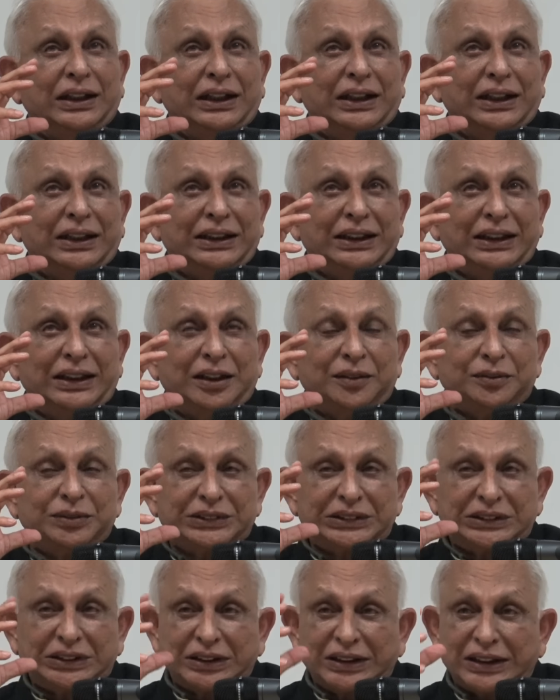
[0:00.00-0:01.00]
an
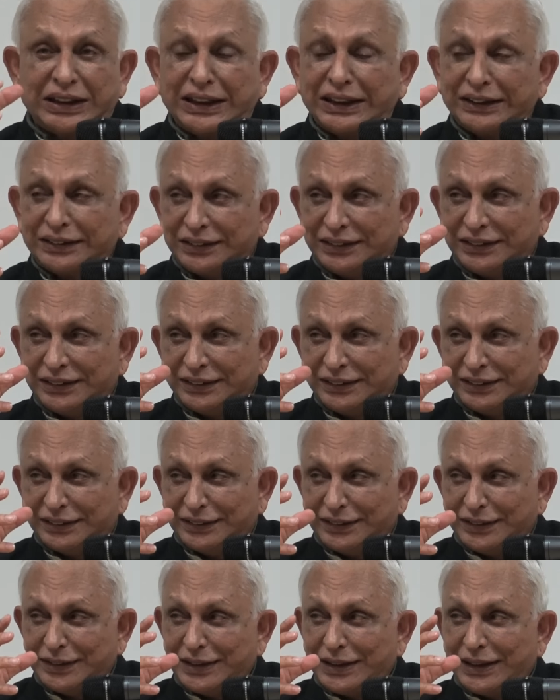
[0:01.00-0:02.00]
abstract,
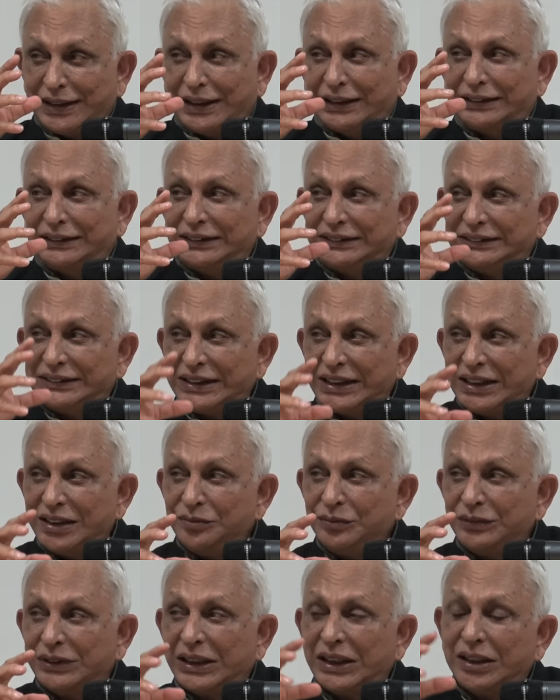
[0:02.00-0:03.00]
at the
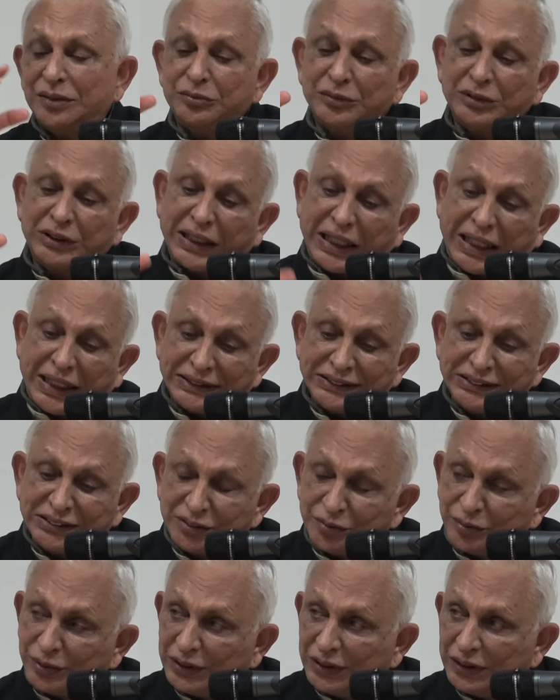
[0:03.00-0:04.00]
same time
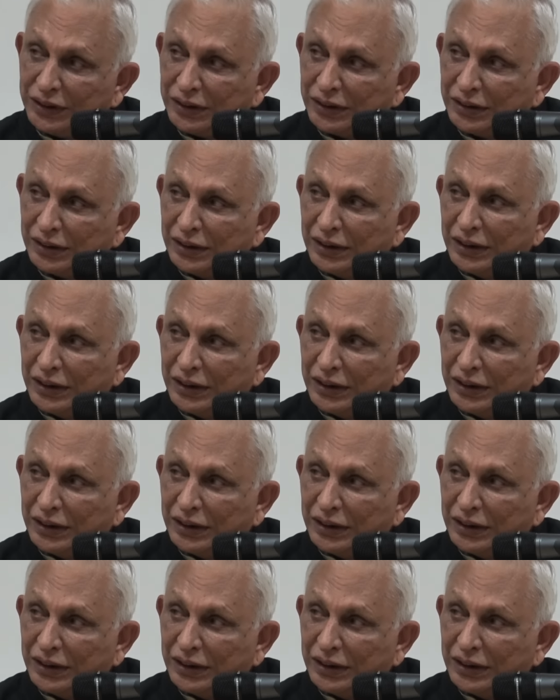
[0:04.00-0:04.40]
tangible